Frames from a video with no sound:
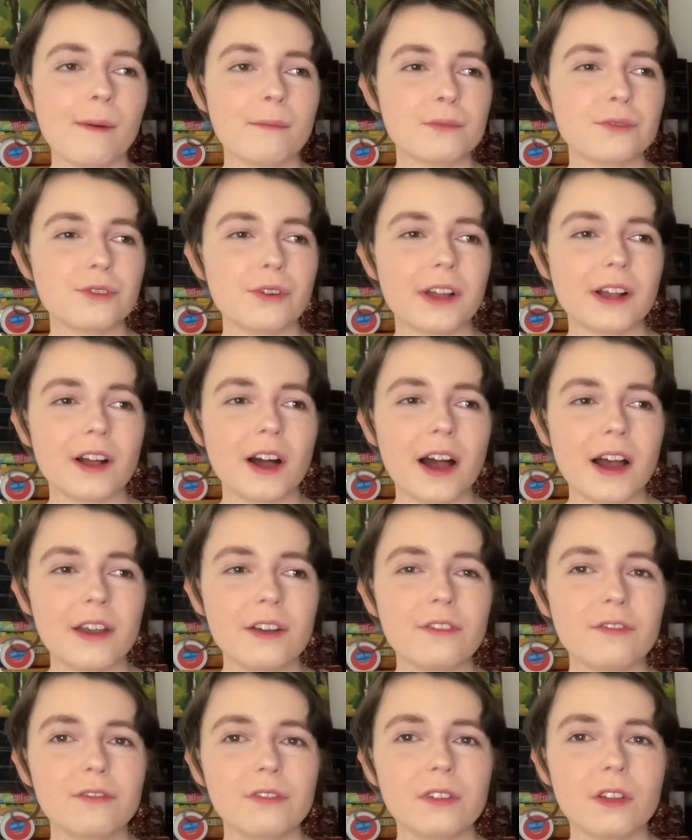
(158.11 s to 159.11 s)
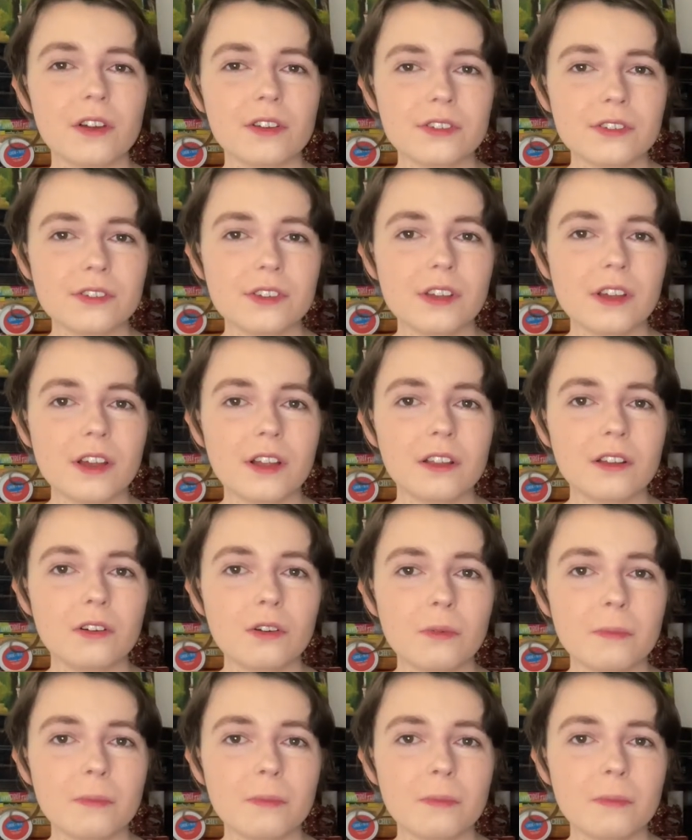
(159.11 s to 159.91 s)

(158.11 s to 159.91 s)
so I kind of lost it a little